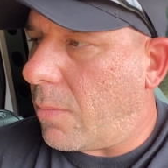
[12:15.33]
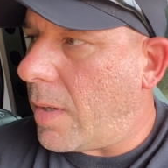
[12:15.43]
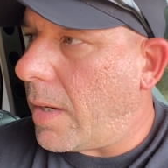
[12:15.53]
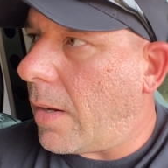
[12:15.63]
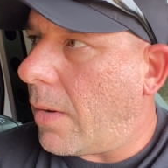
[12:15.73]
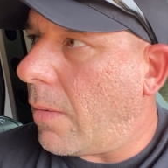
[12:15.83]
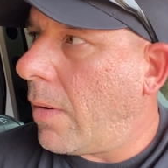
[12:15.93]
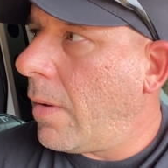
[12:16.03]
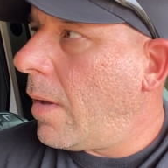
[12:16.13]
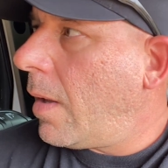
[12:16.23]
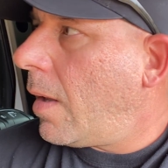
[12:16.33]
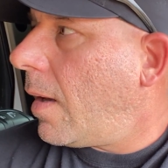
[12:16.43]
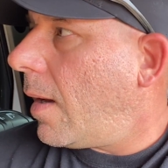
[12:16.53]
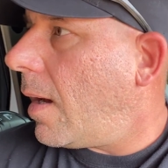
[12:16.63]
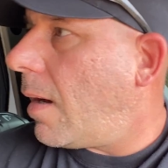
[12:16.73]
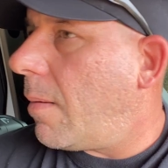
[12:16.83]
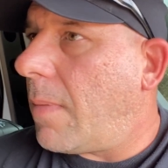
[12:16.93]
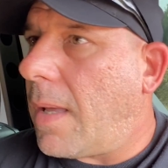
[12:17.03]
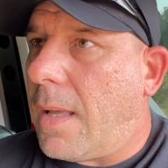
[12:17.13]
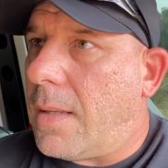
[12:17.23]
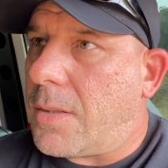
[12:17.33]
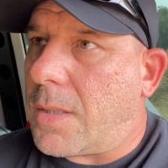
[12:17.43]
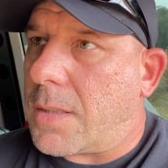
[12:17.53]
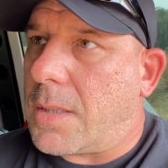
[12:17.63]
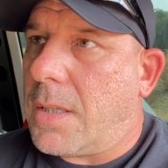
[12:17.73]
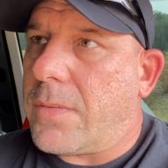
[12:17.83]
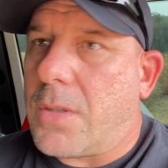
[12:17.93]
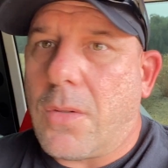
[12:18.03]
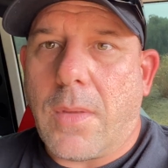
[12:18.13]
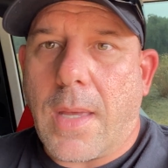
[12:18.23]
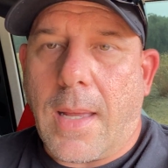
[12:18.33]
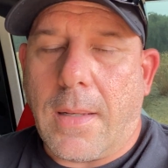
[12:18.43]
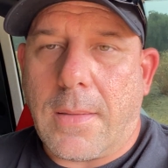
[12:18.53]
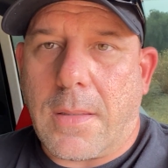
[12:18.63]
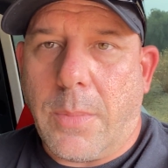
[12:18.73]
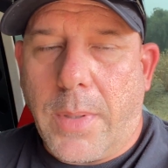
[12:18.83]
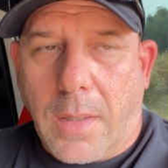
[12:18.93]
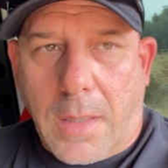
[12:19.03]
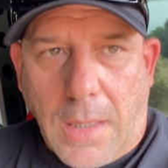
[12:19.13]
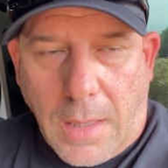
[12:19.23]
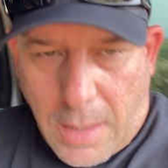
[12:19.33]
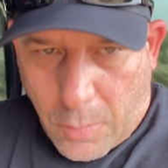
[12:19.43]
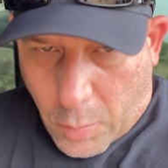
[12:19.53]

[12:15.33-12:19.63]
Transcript: window, and just gives you that stability and